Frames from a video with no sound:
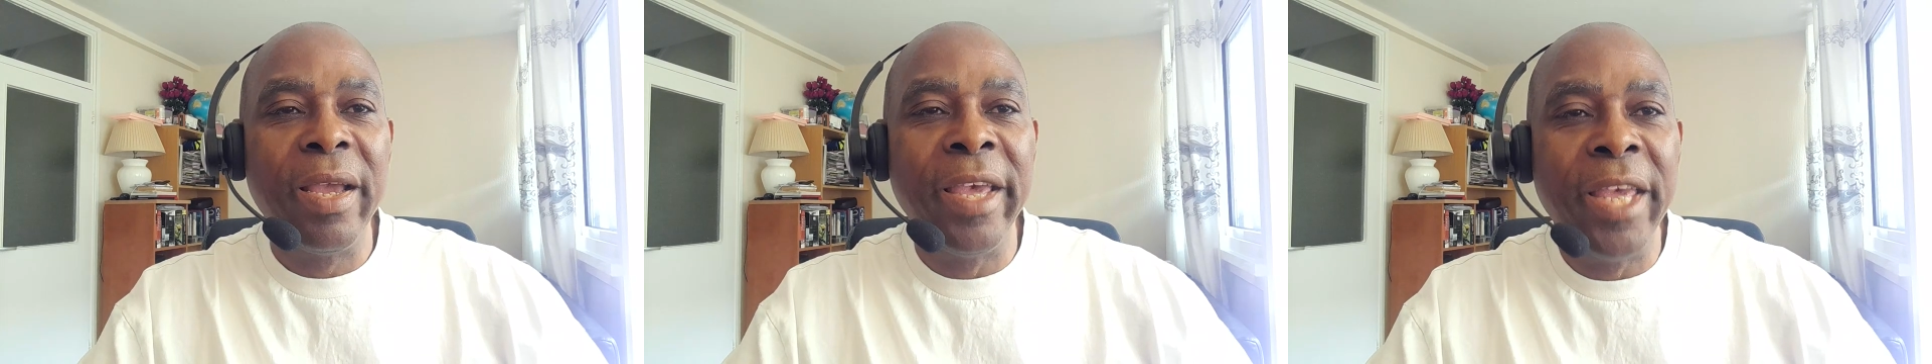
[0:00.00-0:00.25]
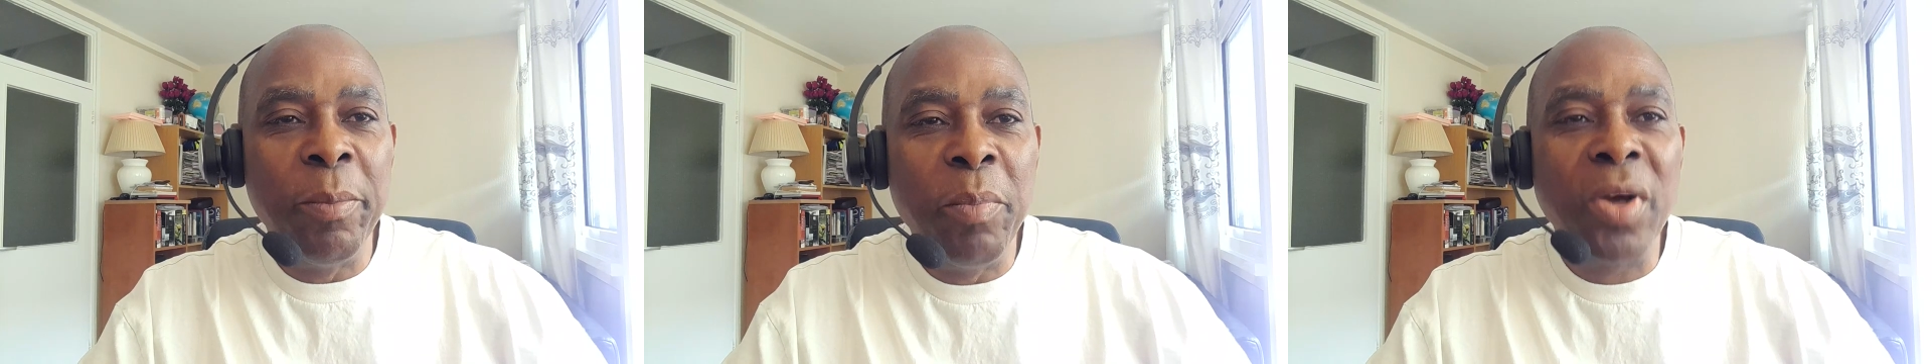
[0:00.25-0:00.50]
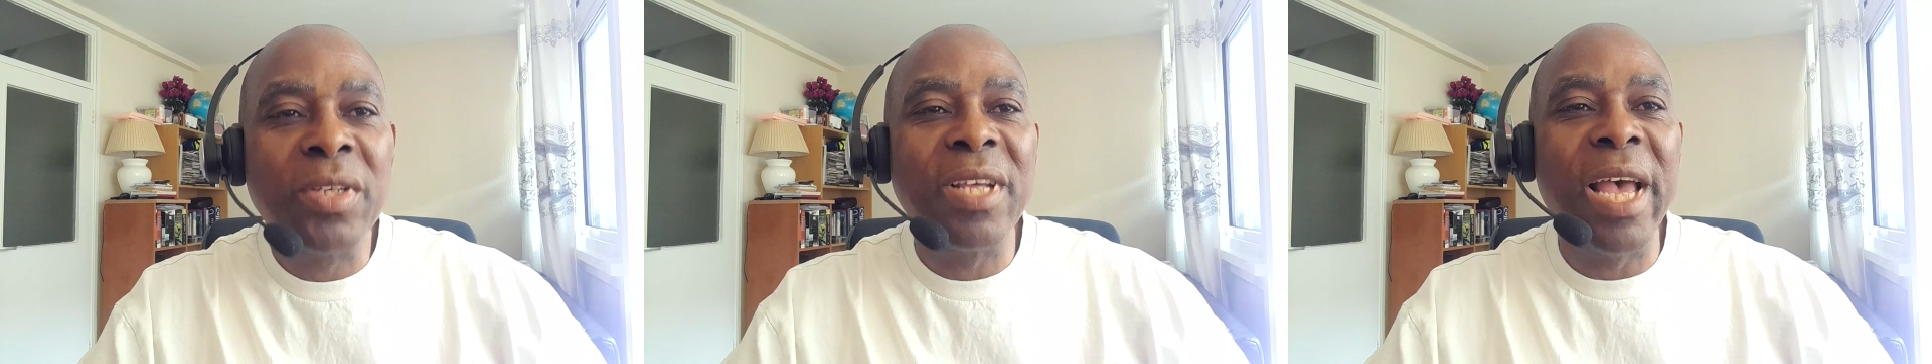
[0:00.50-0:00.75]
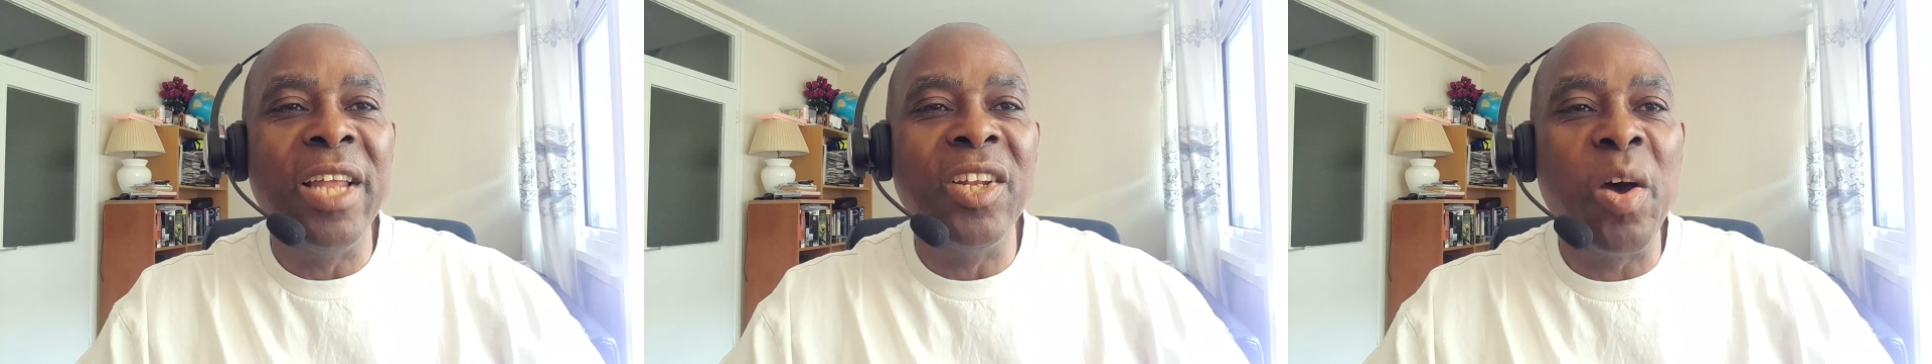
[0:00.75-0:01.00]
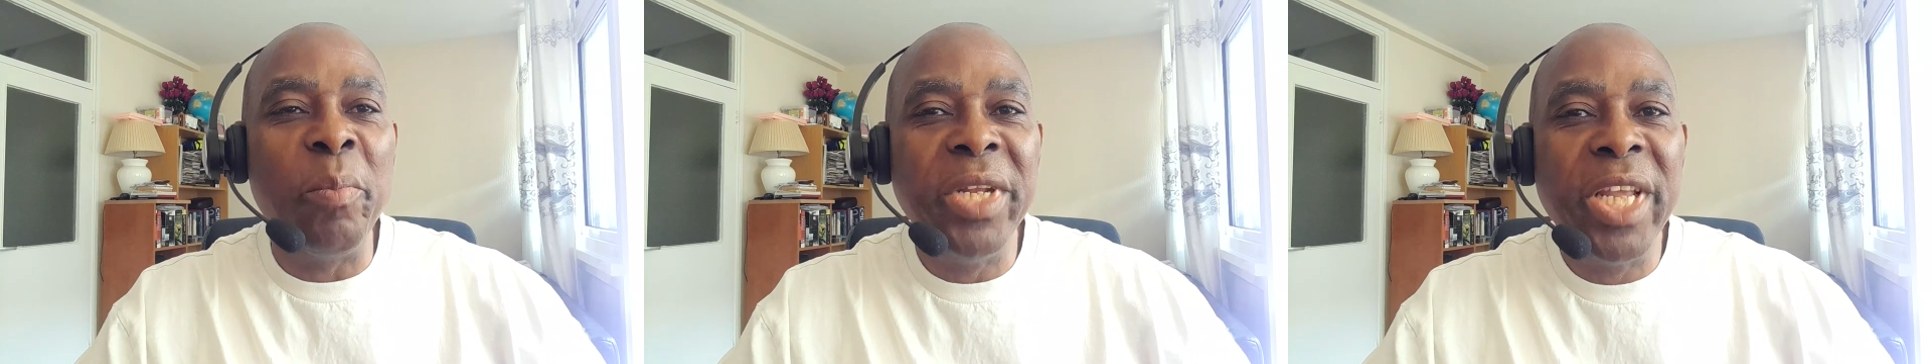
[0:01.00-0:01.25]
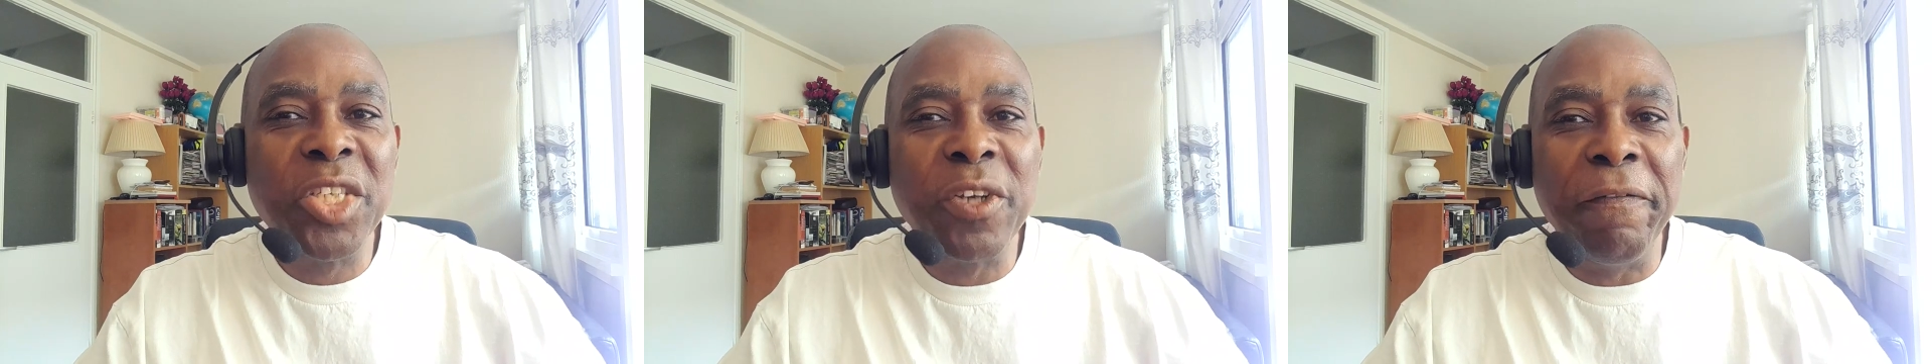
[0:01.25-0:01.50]
He bought a
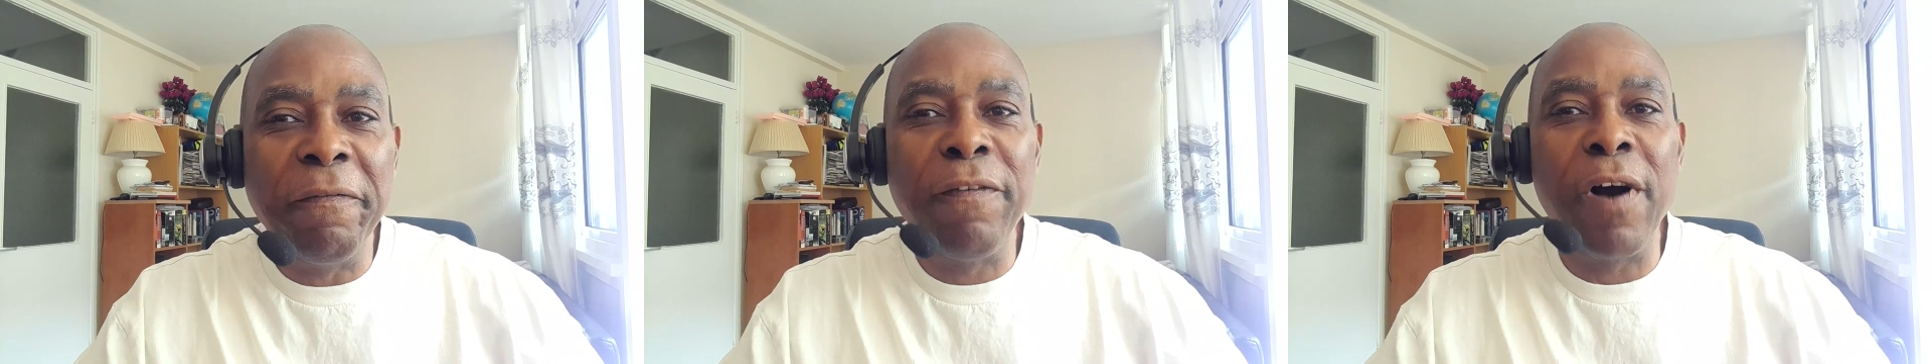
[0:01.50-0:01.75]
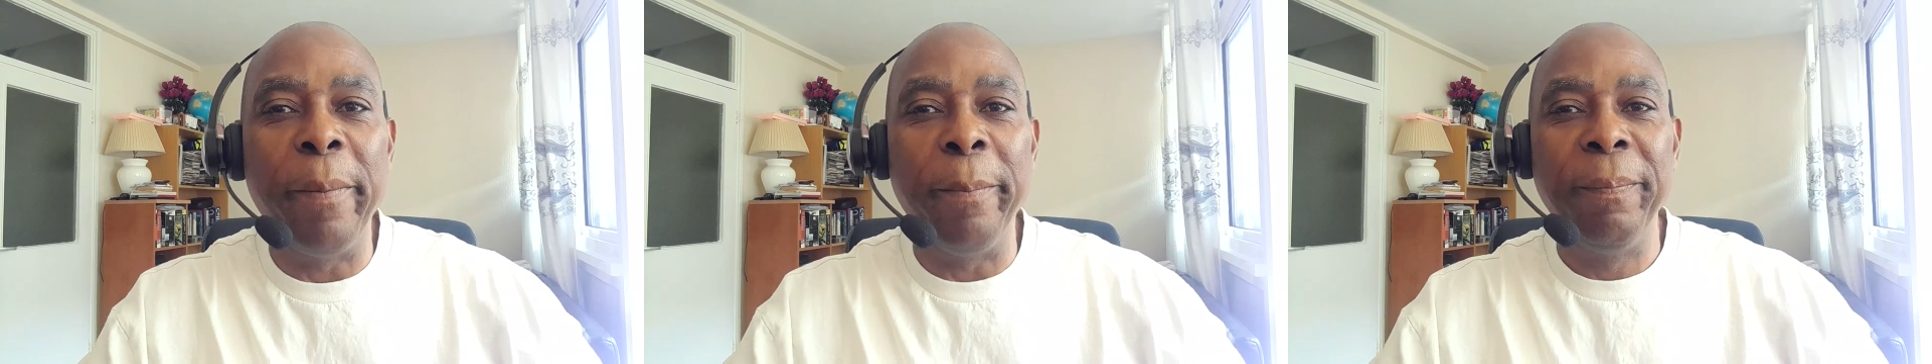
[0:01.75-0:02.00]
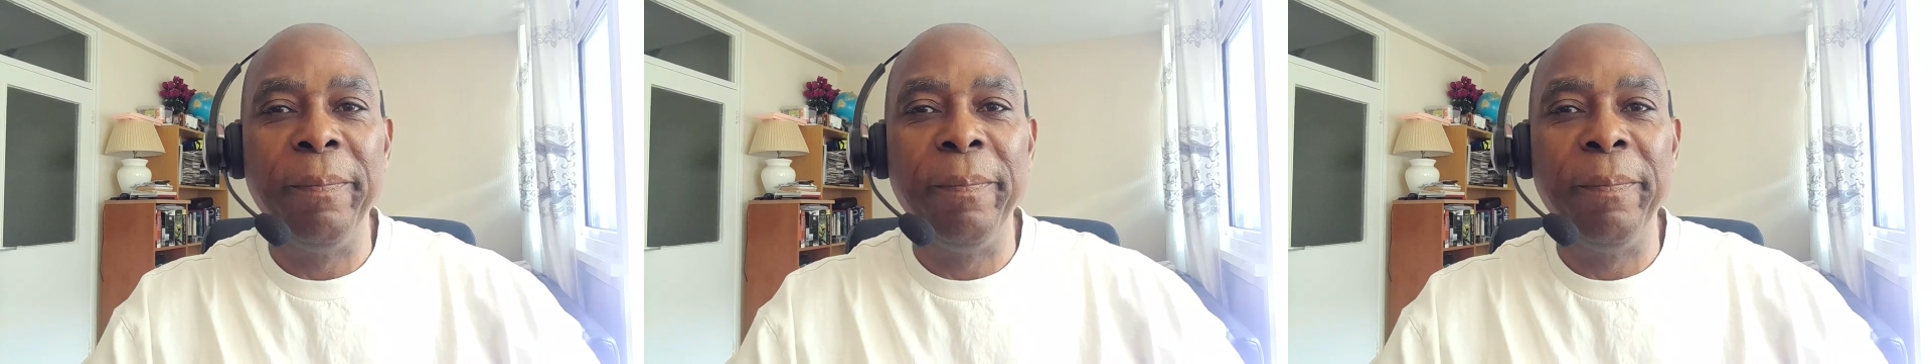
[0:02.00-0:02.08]
nomination form.